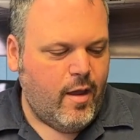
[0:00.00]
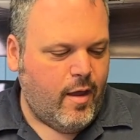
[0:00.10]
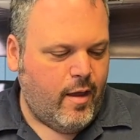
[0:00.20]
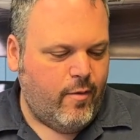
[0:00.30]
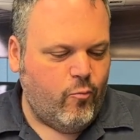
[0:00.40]

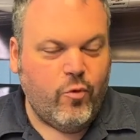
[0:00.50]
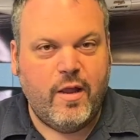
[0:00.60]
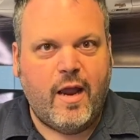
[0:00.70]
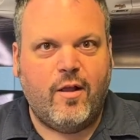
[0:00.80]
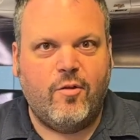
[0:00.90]
We're
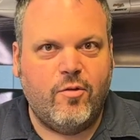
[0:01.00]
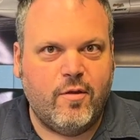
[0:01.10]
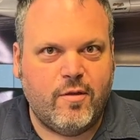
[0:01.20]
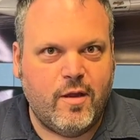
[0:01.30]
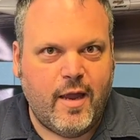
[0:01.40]
not going to do
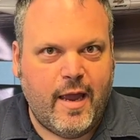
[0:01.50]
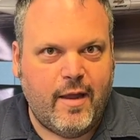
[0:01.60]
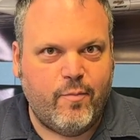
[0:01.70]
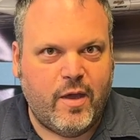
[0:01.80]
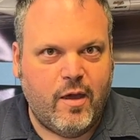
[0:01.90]
this
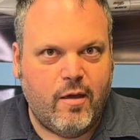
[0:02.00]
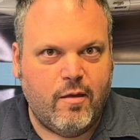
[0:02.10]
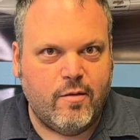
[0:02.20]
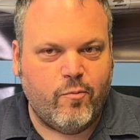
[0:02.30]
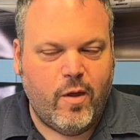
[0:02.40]
today
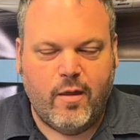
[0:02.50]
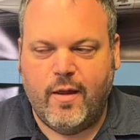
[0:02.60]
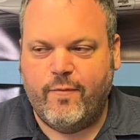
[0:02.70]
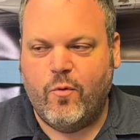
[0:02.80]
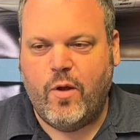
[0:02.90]
because, well,
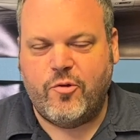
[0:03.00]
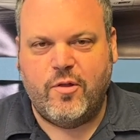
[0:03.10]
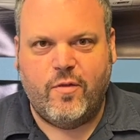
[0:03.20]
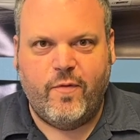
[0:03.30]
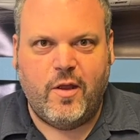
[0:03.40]
if you're
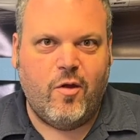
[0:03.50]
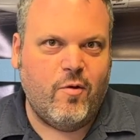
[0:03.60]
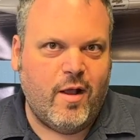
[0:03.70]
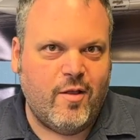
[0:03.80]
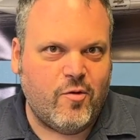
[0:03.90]
watching this
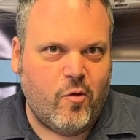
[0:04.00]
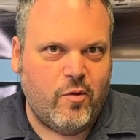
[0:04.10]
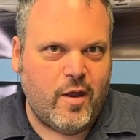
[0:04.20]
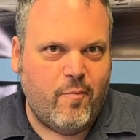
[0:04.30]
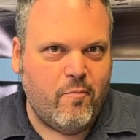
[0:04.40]
video, it's
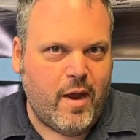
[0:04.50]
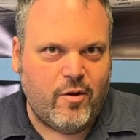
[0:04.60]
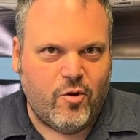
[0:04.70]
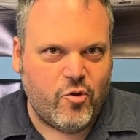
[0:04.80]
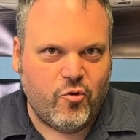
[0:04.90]
only a
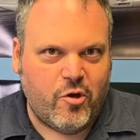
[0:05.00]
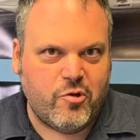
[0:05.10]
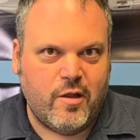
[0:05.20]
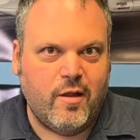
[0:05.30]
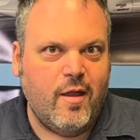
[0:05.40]
minor
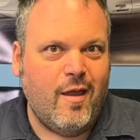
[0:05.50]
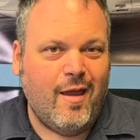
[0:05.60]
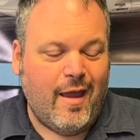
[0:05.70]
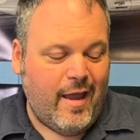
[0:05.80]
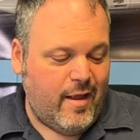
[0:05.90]
instruction,
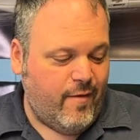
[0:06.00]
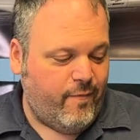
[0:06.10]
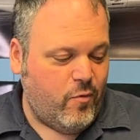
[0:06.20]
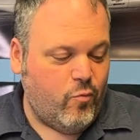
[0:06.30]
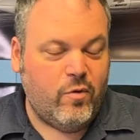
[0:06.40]
and
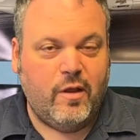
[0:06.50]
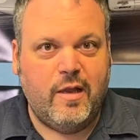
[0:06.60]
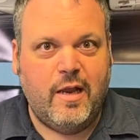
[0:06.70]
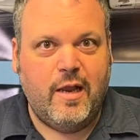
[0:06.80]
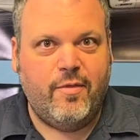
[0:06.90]
if you really
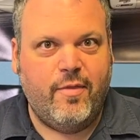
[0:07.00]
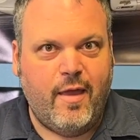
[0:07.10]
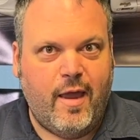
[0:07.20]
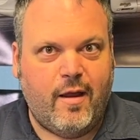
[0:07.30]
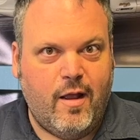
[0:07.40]
need
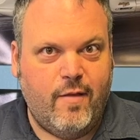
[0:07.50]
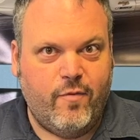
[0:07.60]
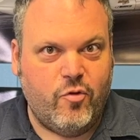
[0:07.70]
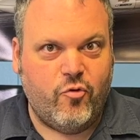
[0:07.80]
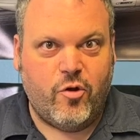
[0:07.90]
that kind of
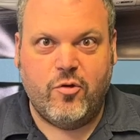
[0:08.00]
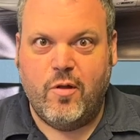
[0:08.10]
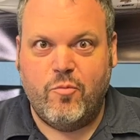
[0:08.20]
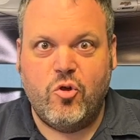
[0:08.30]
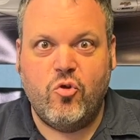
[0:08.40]
instruction,
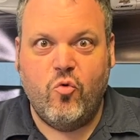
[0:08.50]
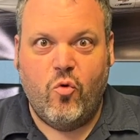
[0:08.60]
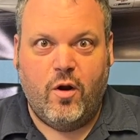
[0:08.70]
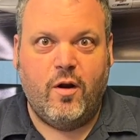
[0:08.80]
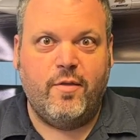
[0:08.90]
I'm
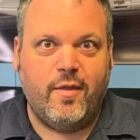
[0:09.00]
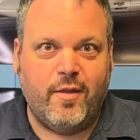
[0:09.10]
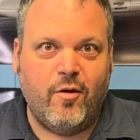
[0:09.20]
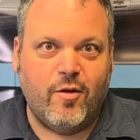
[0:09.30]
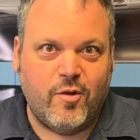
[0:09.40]
sure that
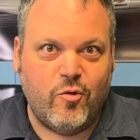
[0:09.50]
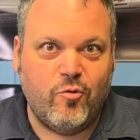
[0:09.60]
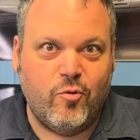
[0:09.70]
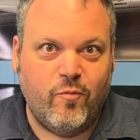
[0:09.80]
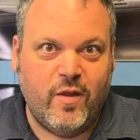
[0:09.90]
there is a
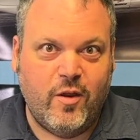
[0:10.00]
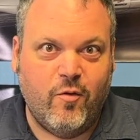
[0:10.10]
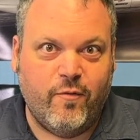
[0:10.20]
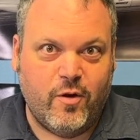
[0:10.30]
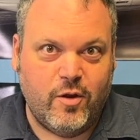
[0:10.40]
YouTube
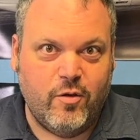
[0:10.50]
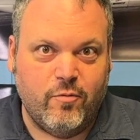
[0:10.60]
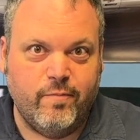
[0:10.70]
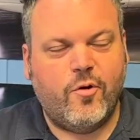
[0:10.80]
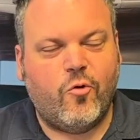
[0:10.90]
video for you.
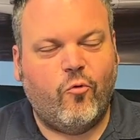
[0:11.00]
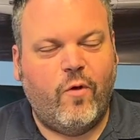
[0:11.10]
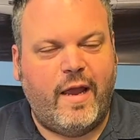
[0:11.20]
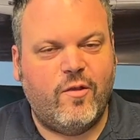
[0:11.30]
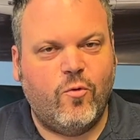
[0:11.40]
A
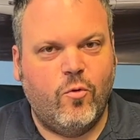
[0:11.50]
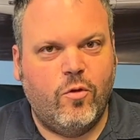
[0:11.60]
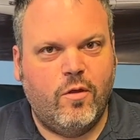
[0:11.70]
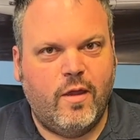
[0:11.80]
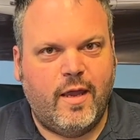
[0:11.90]
great
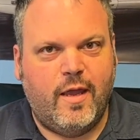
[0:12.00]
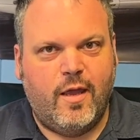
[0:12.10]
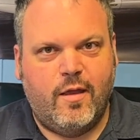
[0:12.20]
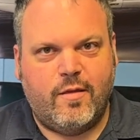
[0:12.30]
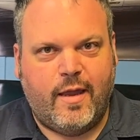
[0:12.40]
tool
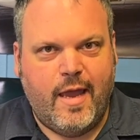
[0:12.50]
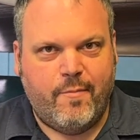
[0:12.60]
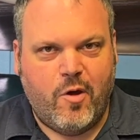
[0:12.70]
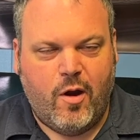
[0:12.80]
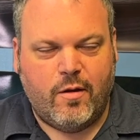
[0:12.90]
is the
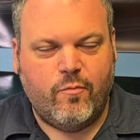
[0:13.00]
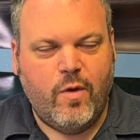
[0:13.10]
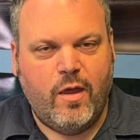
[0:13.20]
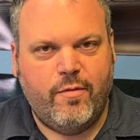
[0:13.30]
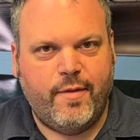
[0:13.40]
cam card.
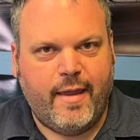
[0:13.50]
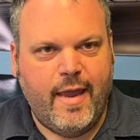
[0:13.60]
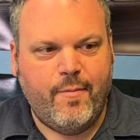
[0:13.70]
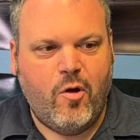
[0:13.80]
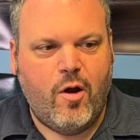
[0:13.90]
Well, the
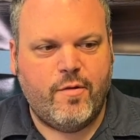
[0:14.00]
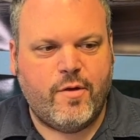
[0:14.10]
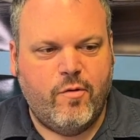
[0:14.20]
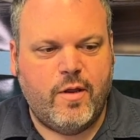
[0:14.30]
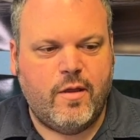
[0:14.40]
cam card's
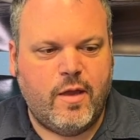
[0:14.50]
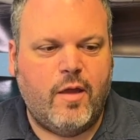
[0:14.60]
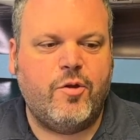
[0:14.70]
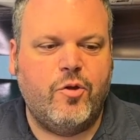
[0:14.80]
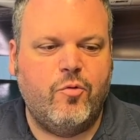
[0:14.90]
going to
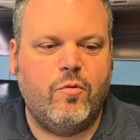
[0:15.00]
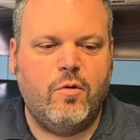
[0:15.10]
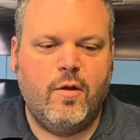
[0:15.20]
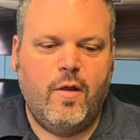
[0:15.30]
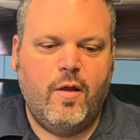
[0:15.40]
tell
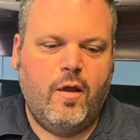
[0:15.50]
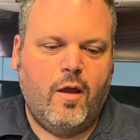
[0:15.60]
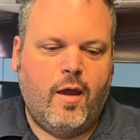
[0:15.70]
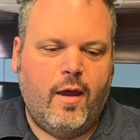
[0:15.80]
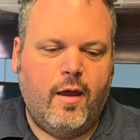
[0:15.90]
you
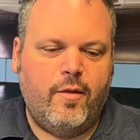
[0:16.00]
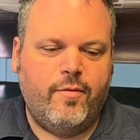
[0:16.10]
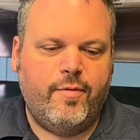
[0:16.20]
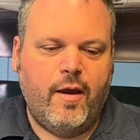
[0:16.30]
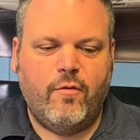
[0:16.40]

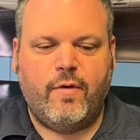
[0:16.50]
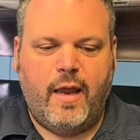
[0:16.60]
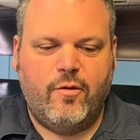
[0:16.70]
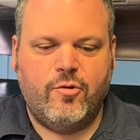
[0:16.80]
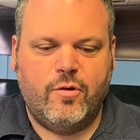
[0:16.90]
their
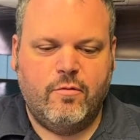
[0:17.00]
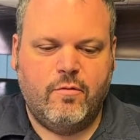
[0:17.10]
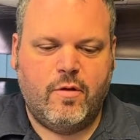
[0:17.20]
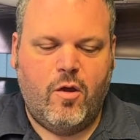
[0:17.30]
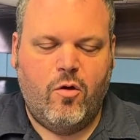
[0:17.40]
range.
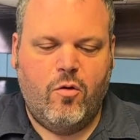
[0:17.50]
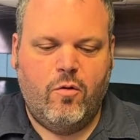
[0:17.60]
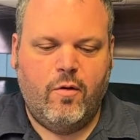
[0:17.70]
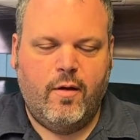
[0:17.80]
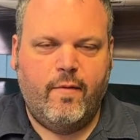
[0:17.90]

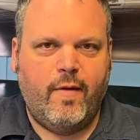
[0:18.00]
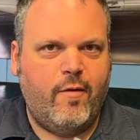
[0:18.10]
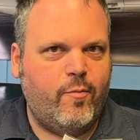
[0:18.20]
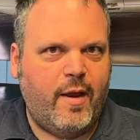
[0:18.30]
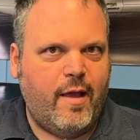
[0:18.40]
So
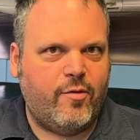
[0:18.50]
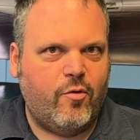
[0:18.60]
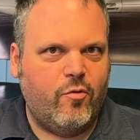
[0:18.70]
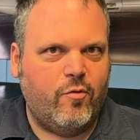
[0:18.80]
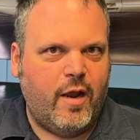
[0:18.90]
everybody has
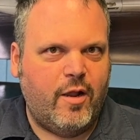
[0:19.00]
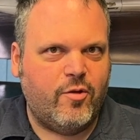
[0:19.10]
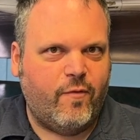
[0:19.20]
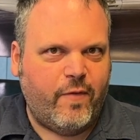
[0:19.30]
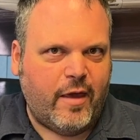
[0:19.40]
their own
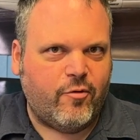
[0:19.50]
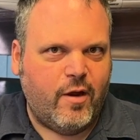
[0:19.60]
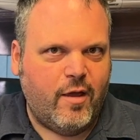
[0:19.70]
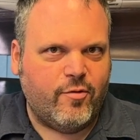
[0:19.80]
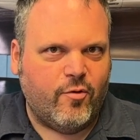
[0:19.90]
range, the factory
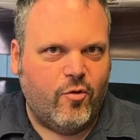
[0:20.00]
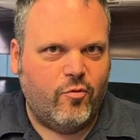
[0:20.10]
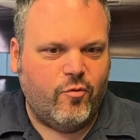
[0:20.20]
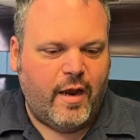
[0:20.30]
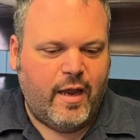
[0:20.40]
has their
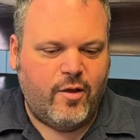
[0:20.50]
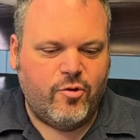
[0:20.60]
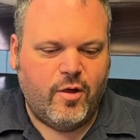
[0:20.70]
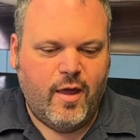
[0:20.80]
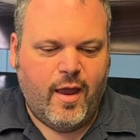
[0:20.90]
own
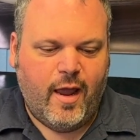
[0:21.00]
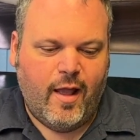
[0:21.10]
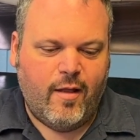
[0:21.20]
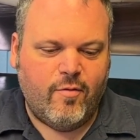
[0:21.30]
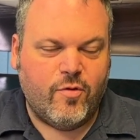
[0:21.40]
range,
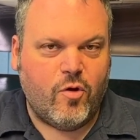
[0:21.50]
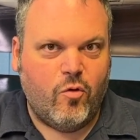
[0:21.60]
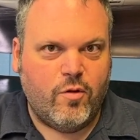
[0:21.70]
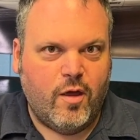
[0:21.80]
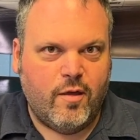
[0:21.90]
and
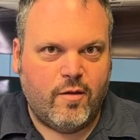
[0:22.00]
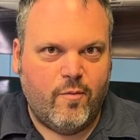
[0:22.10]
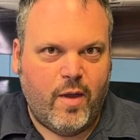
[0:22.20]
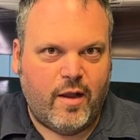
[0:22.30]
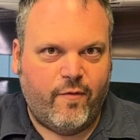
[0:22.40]
so does the
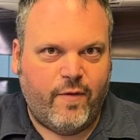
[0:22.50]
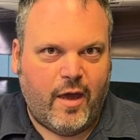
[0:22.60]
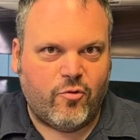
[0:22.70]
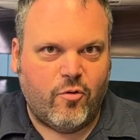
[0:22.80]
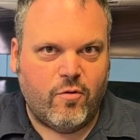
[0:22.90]

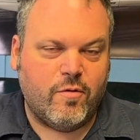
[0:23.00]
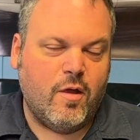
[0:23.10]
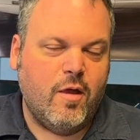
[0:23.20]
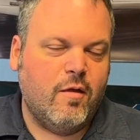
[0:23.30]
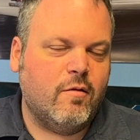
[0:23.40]
manufacturers.
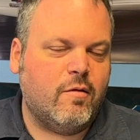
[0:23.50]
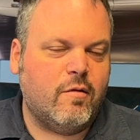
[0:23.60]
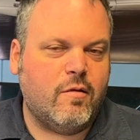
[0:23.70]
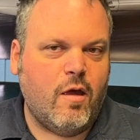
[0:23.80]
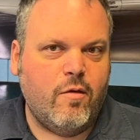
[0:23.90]

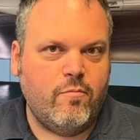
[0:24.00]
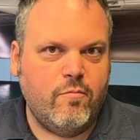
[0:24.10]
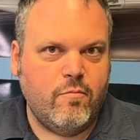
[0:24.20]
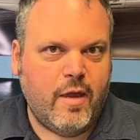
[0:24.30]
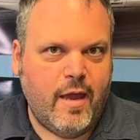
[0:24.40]

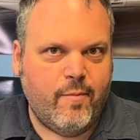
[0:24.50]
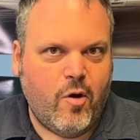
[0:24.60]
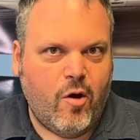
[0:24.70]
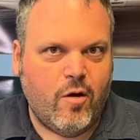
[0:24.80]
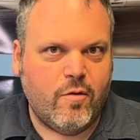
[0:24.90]
Some cam
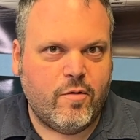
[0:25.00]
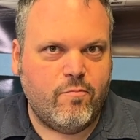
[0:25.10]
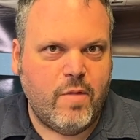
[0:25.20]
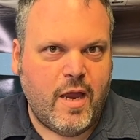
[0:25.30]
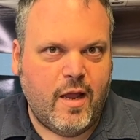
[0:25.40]
cards
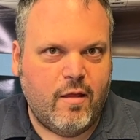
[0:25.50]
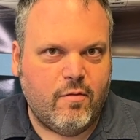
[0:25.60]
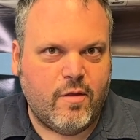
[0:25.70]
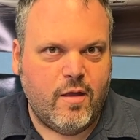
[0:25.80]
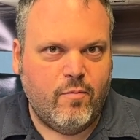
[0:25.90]
make it
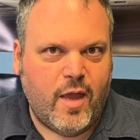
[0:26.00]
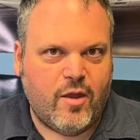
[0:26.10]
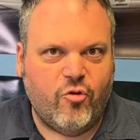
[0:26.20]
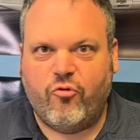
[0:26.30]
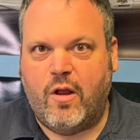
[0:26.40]
seem
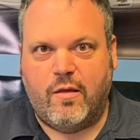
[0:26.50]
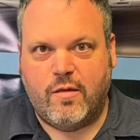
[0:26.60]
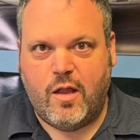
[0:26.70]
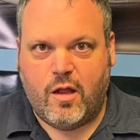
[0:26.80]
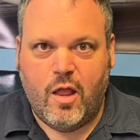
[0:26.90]
like you're trying to
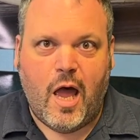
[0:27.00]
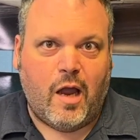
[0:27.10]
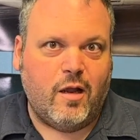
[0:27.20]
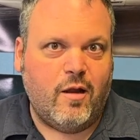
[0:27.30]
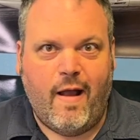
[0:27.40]
set a
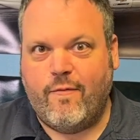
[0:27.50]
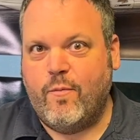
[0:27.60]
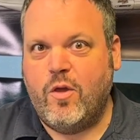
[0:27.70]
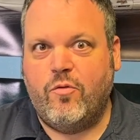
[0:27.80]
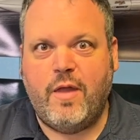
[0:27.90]
clock and you have to
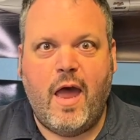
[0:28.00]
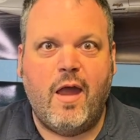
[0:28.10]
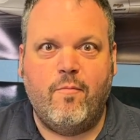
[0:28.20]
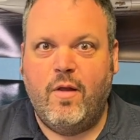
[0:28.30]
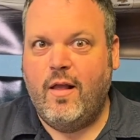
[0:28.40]
be on
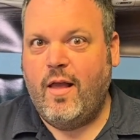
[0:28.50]
time.